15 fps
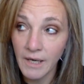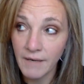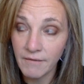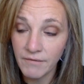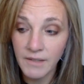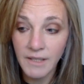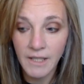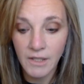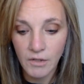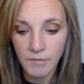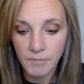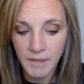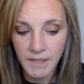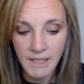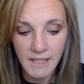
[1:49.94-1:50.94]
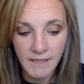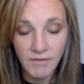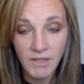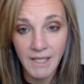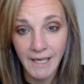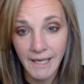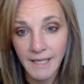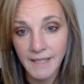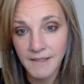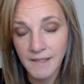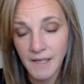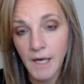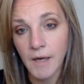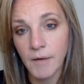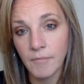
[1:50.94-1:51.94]
feel like you're being given a heads
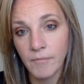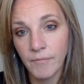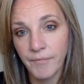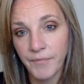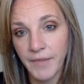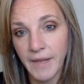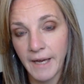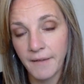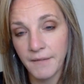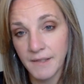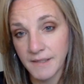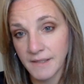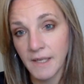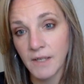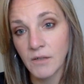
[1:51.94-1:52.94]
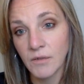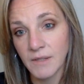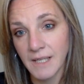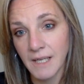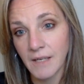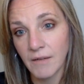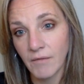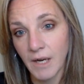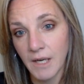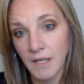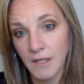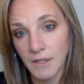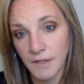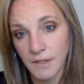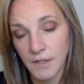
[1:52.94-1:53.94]
up that this cycle is getting ready
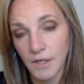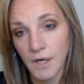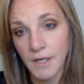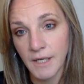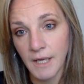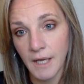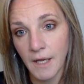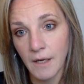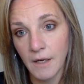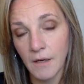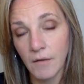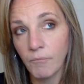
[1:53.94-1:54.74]
to start again.